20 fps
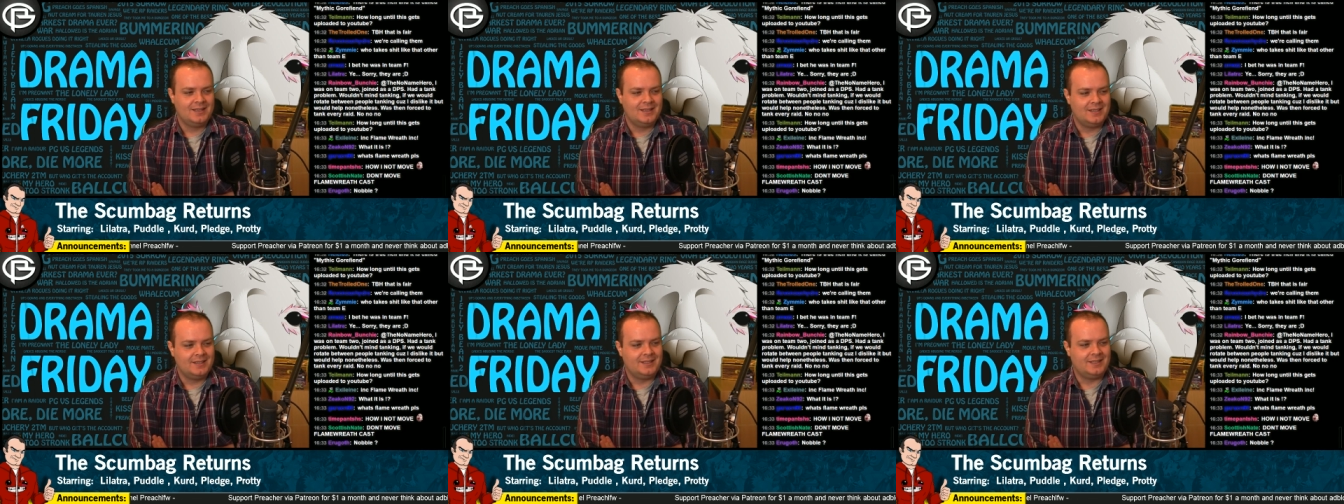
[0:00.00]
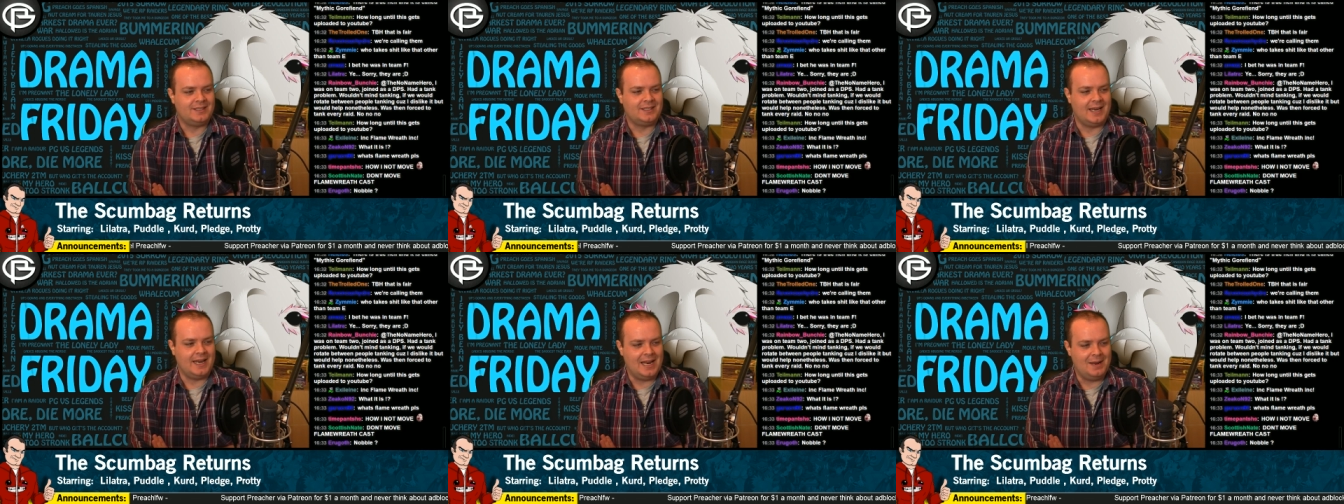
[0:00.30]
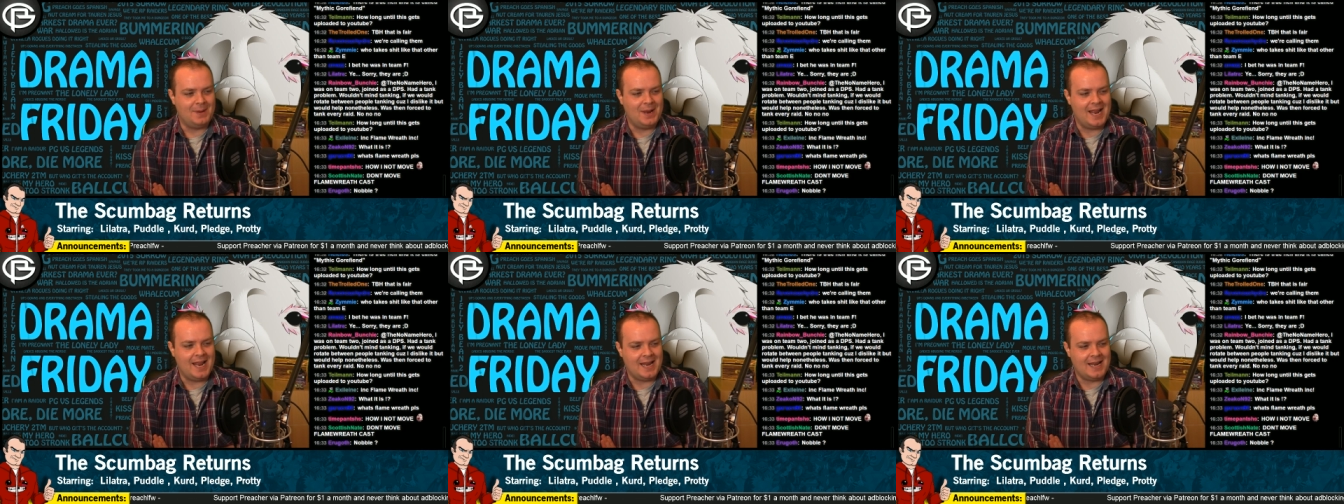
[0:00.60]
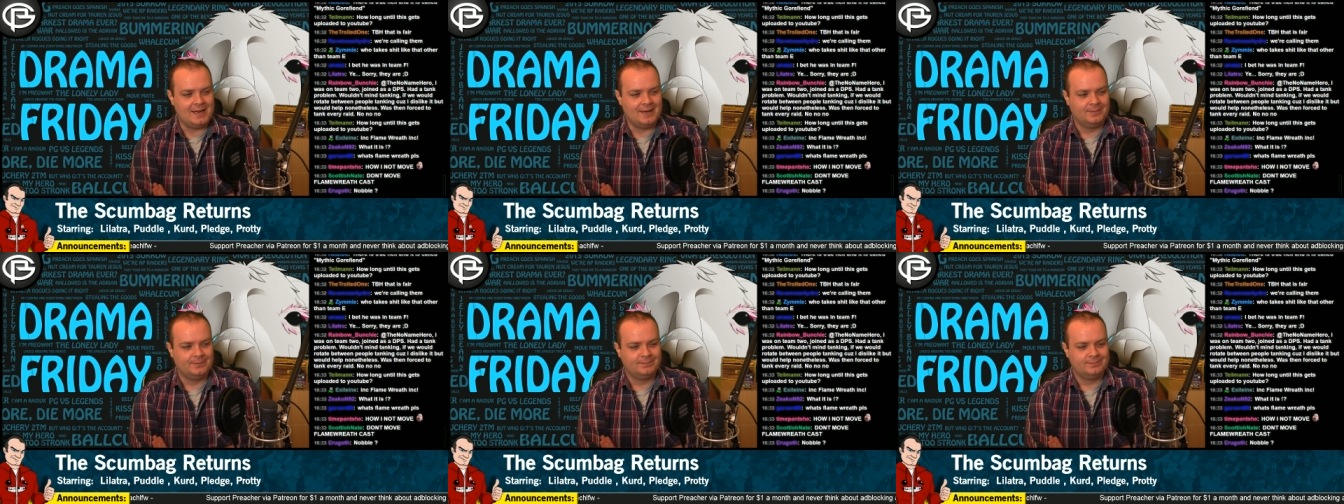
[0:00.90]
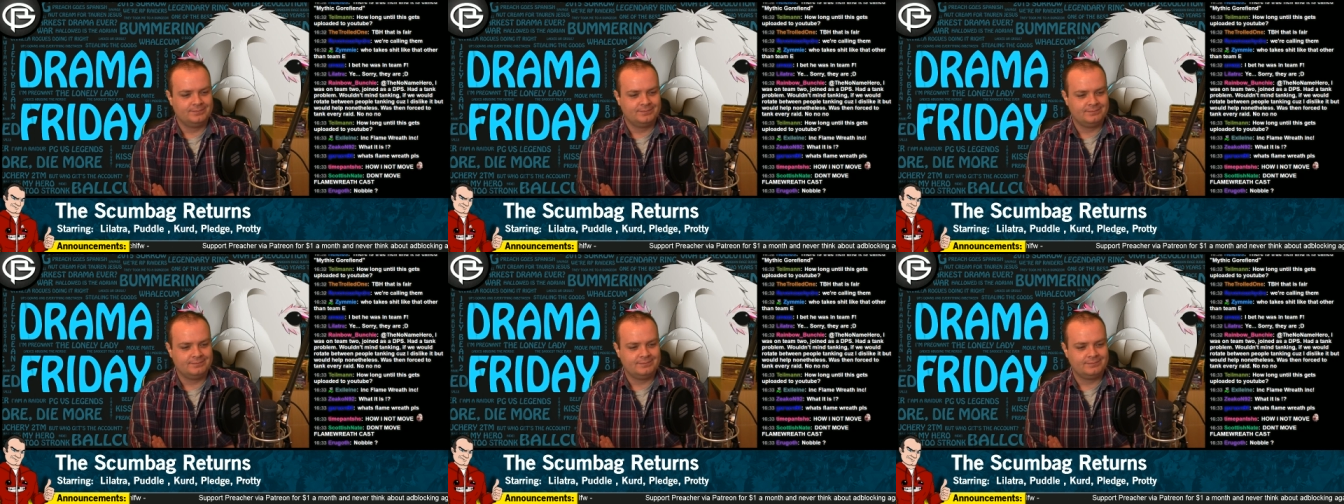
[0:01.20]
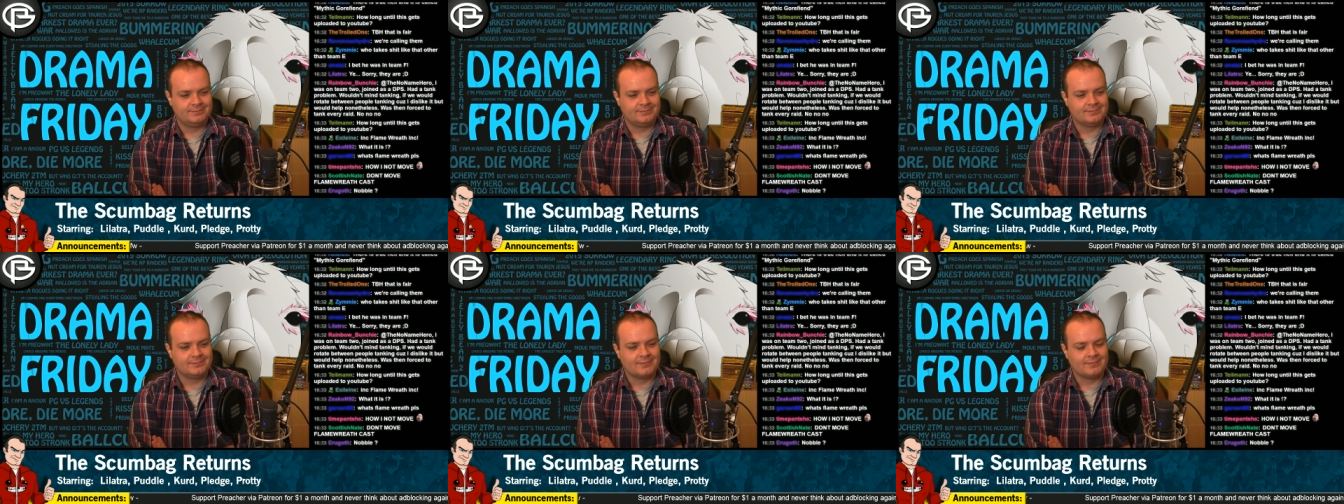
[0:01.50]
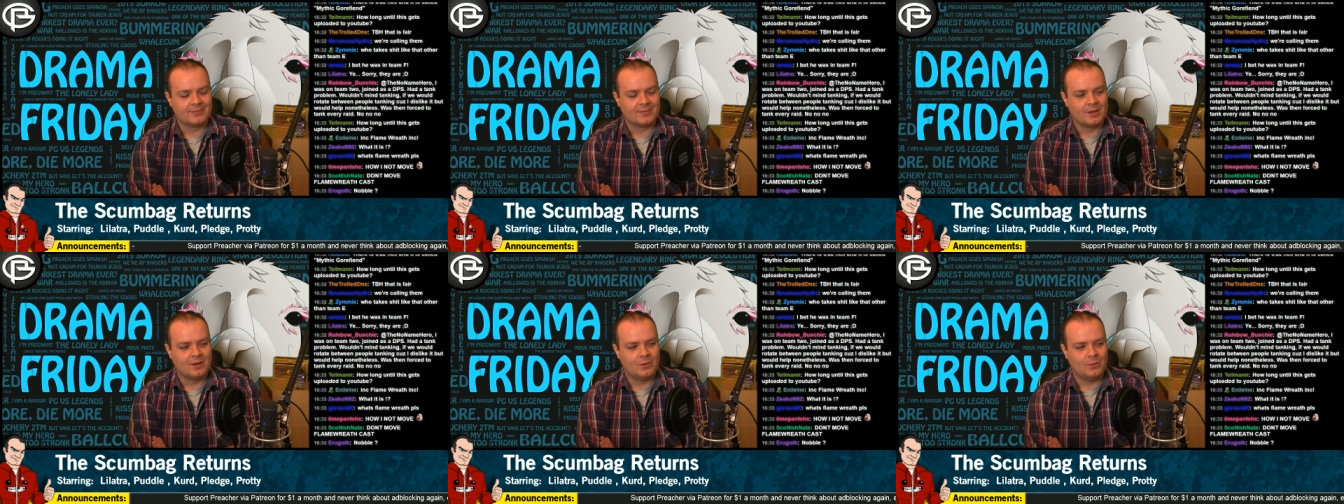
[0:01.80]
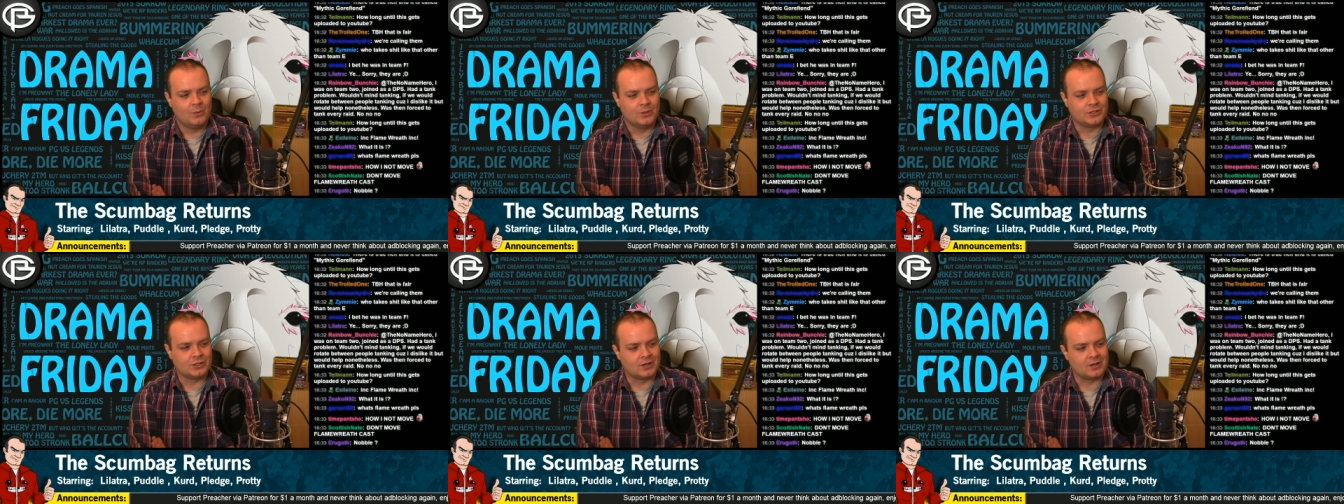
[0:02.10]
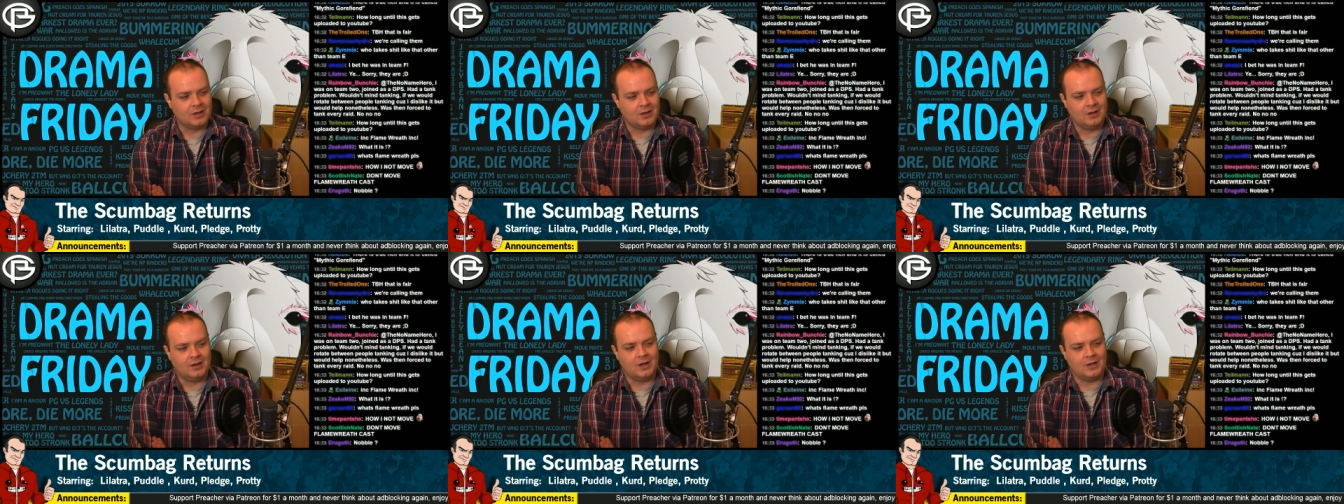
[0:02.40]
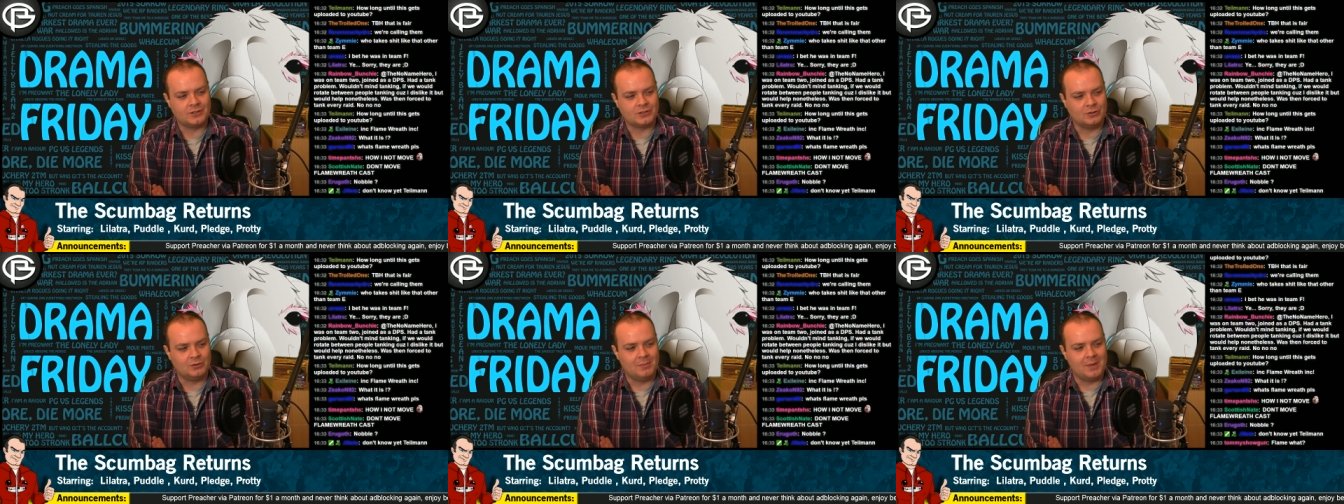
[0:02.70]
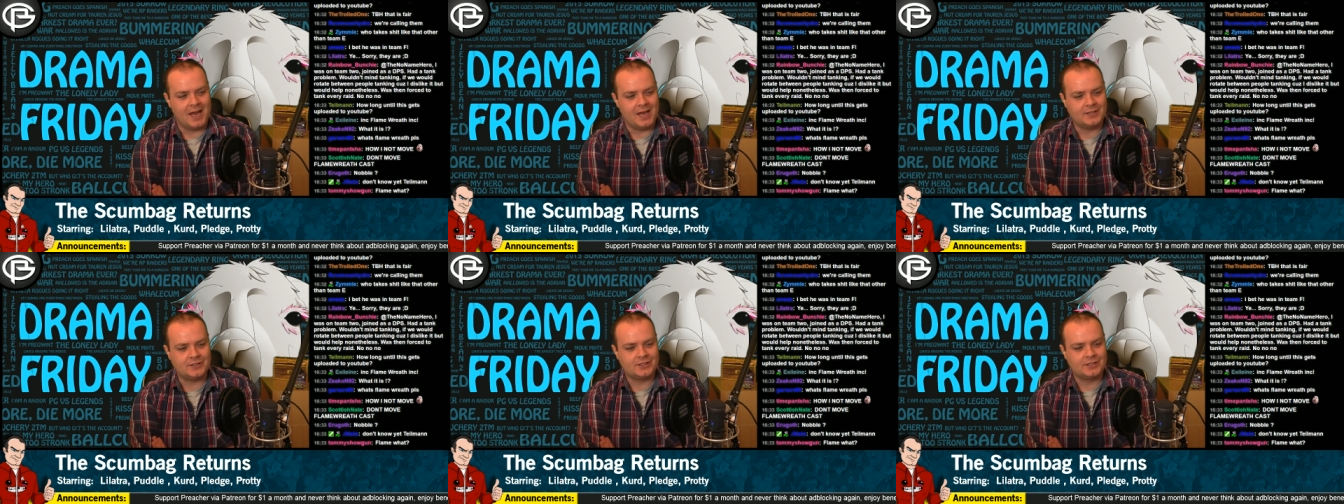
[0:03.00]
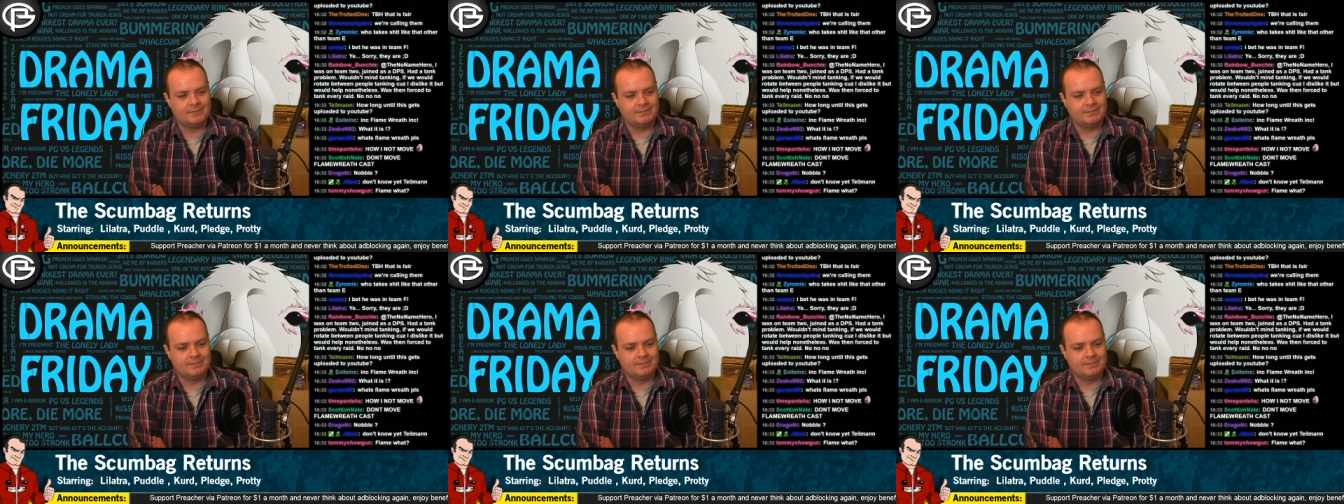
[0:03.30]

Team E was a colossal mess.